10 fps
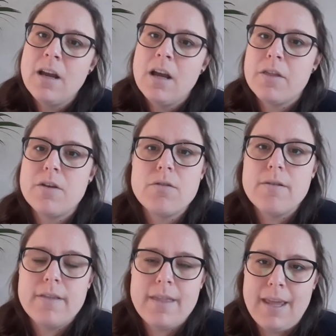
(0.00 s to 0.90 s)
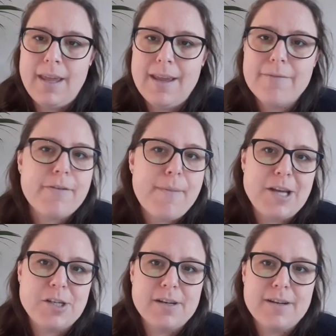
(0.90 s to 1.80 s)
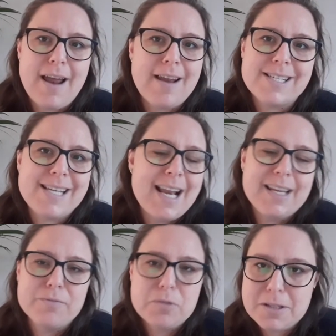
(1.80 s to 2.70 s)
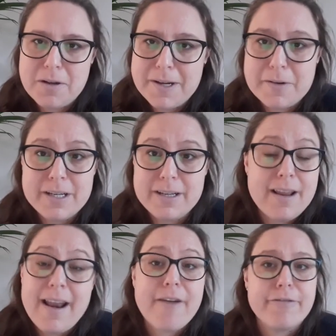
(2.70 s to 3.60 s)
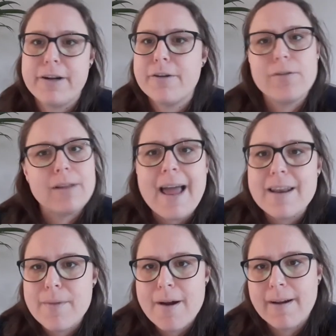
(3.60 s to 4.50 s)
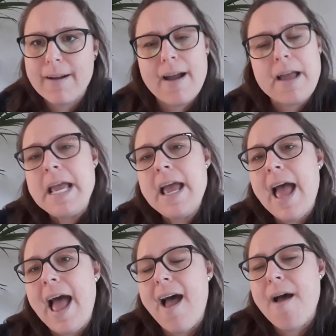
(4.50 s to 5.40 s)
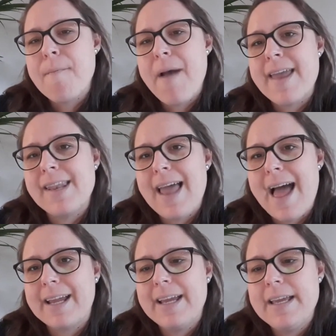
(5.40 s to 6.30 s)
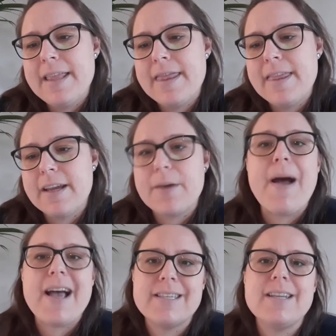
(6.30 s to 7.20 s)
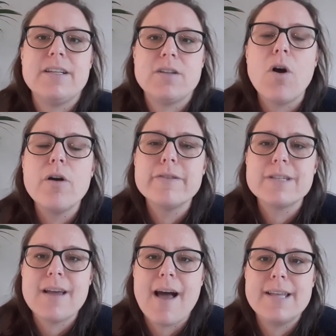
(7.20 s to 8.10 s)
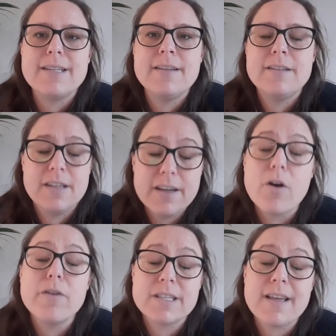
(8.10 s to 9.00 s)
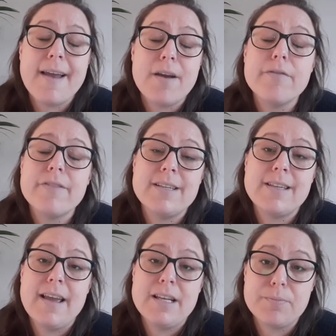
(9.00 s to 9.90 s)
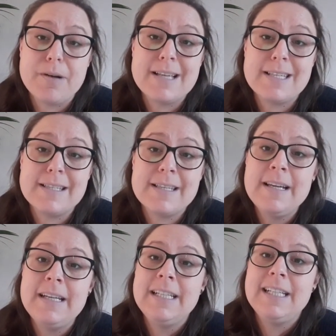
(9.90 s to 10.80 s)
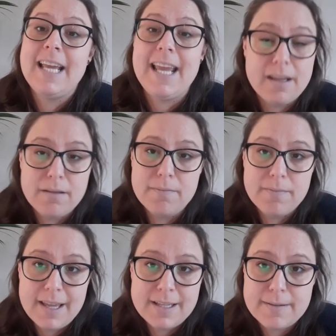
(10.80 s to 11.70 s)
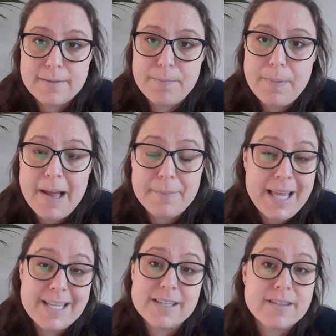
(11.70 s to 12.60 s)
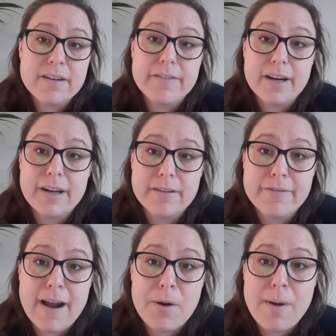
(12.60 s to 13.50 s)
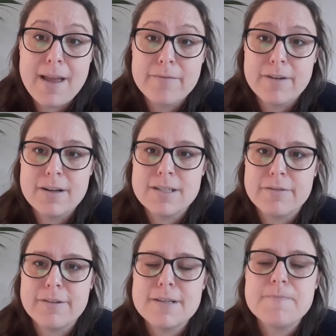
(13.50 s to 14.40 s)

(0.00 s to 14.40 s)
the information and understanding of what's going on in Africa or Latin America, and lack the capacity to give oversight of these enterprises in these places that are very far away and very different.